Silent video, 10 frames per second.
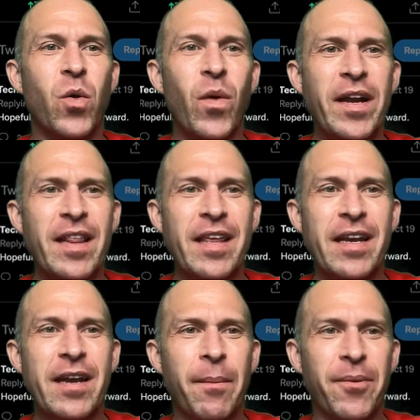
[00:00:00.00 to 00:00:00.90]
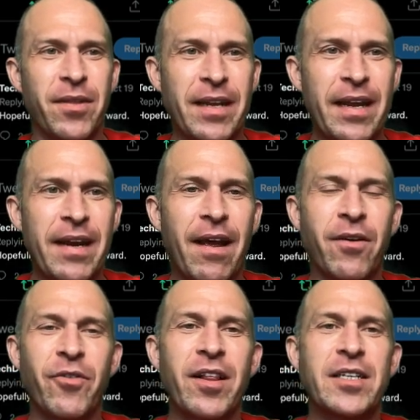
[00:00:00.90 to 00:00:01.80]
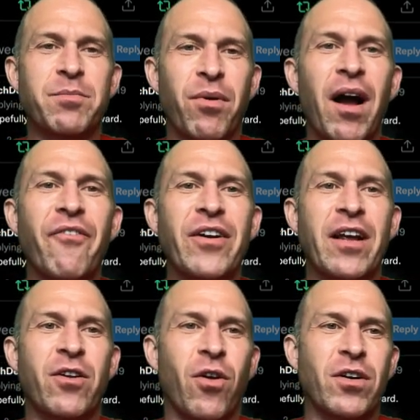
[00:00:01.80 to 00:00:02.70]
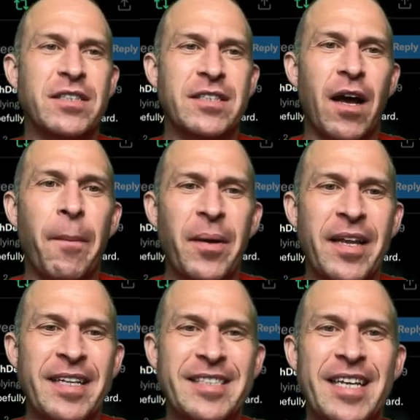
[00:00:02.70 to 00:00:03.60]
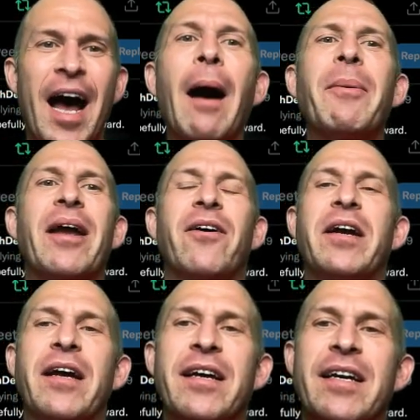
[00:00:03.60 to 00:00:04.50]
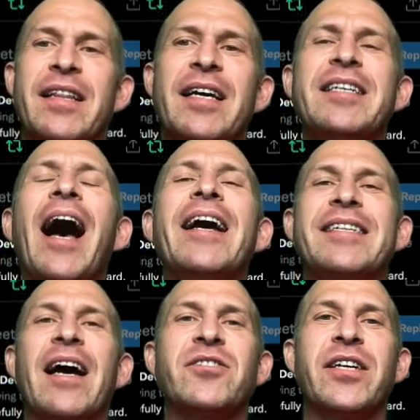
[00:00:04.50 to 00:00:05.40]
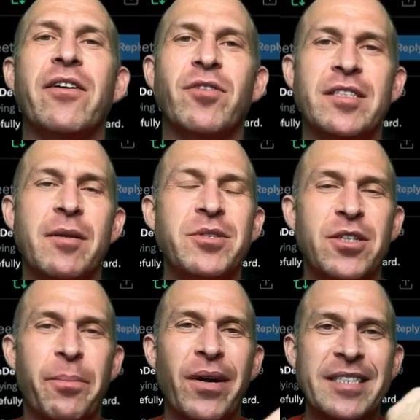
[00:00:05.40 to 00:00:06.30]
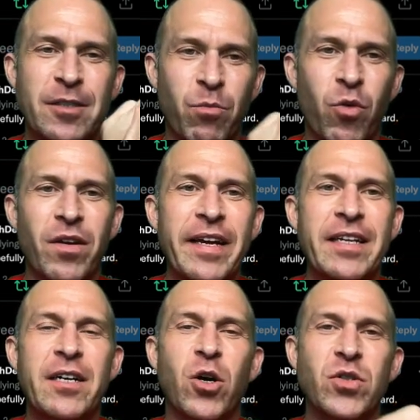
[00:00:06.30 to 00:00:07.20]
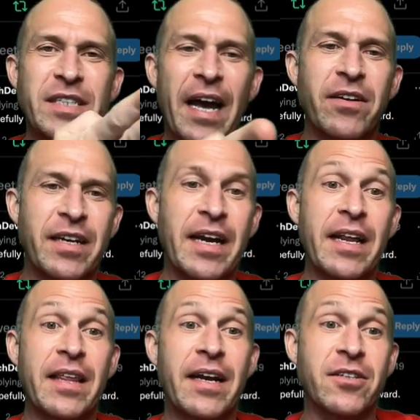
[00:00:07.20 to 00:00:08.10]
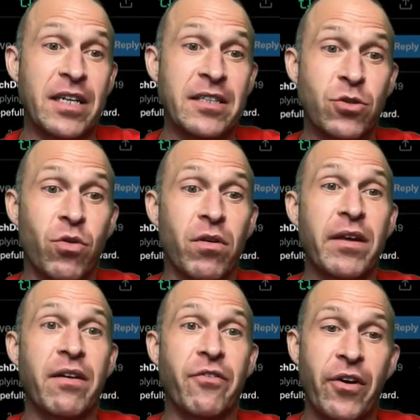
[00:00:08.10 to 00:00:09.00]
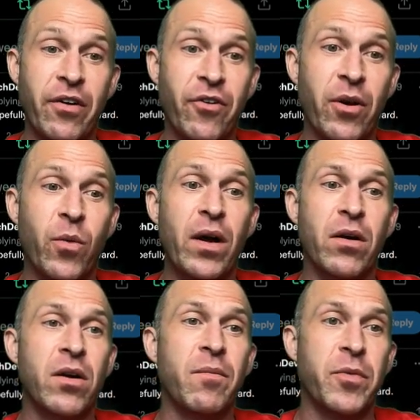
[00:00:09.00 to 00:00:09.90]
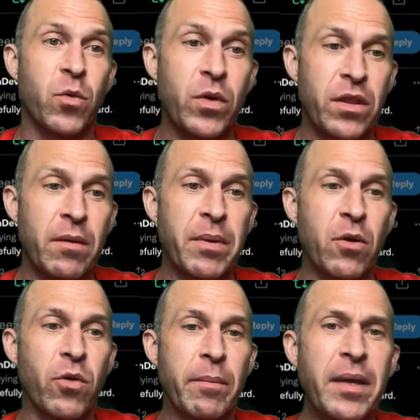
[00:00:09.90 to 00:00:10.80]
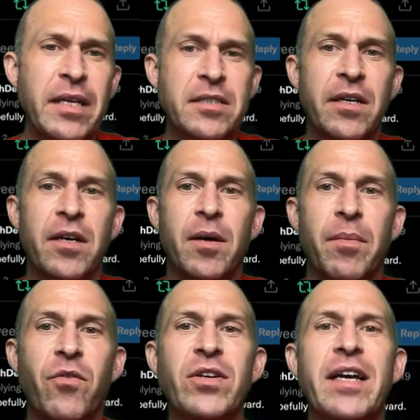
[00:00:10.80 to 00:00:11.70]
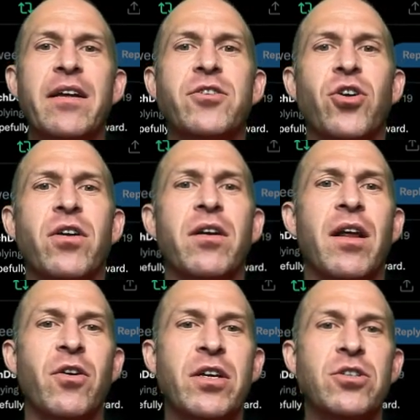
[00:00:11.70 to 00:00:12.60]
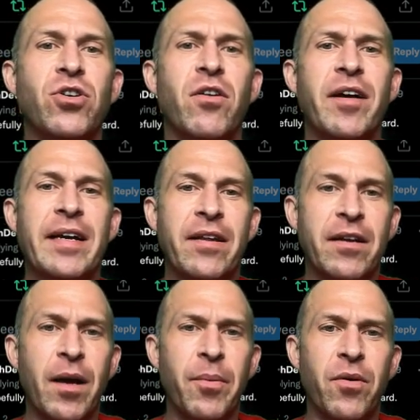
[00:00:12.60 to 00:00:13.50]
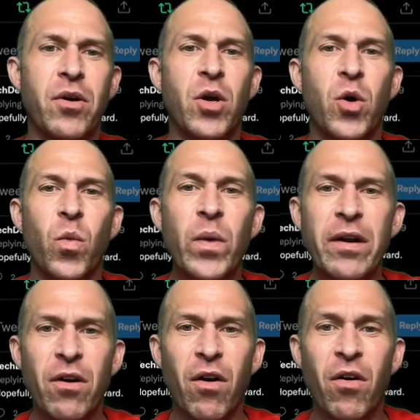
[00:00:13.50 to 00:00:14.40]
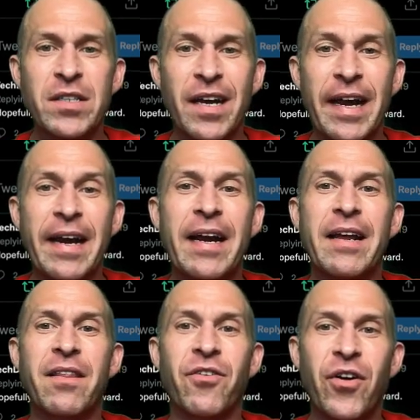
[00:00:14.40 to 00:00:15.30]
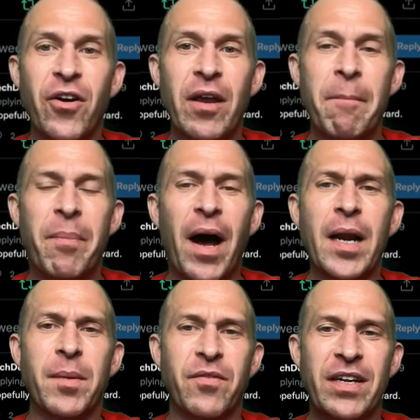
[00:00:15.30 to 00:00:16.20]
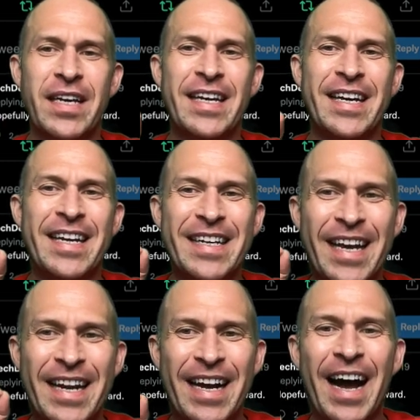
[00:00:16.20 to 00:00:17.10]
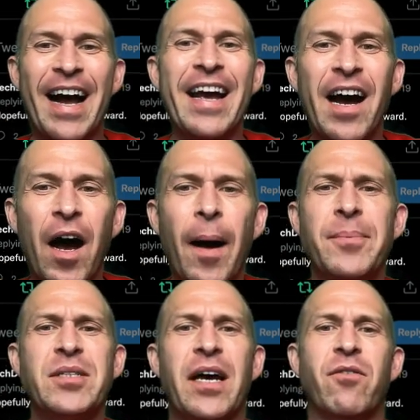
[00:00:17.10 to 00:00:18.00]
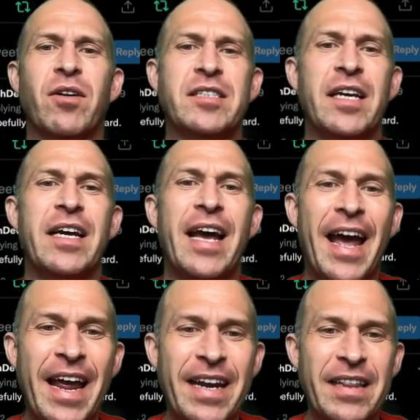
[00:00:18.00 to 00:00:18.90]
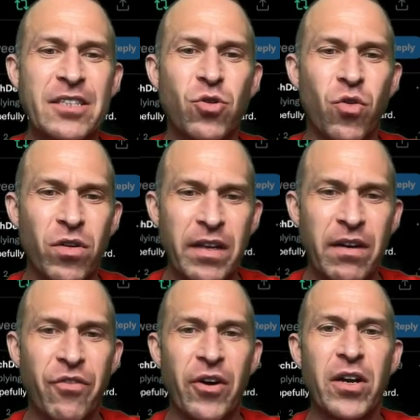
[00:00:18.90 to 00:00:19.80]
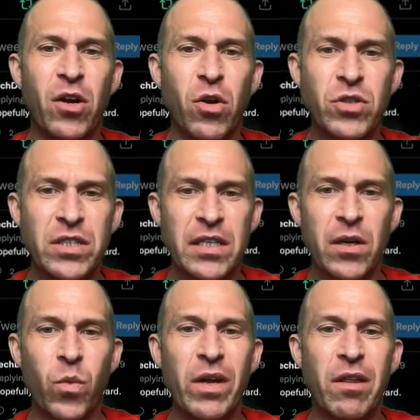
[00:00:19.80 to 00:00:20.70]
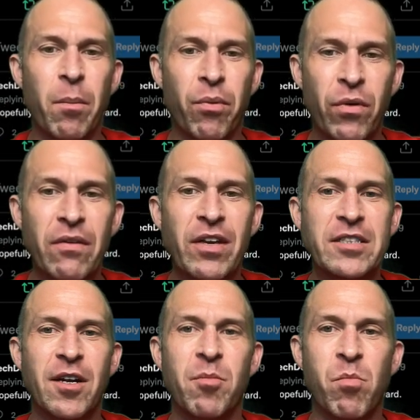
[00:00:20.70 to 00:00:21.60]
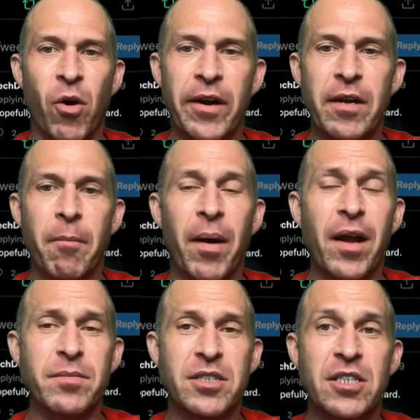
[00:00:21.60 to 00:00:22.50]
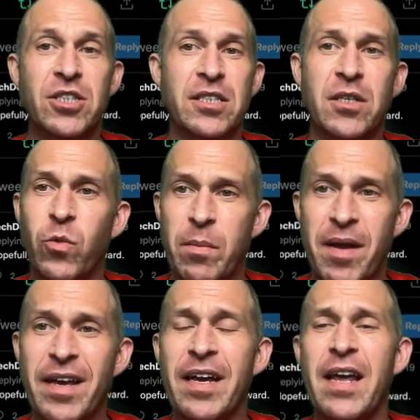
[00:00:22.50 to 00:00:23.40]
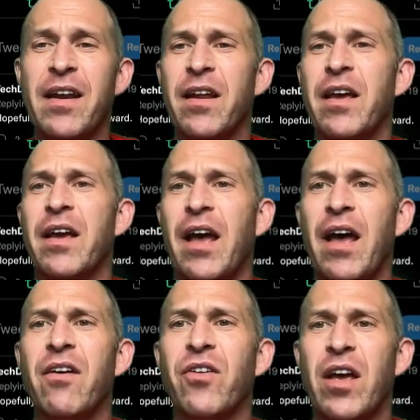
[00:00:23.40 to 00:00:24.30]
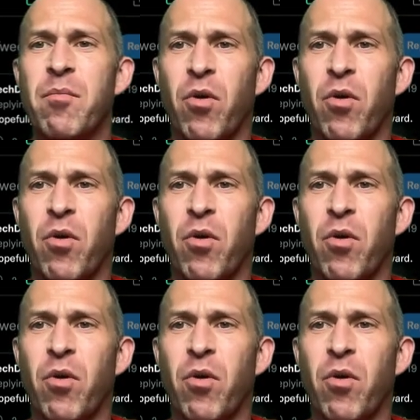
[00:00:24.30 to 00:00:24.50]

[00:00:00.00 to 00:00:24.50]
when the NUPL, the net unrealized profit and loss, is up in this top area, that's high downside risk. That means the price is more likely to go down than anything else. And this correlated very, very well with the Bitcoin peaks. But if we take a chart, a look at the chart right now, the NUPL, we are tagging the very bottom of it, indicating high upside risk and this correlated very closely with previous market bottoms, suggesting we may again have a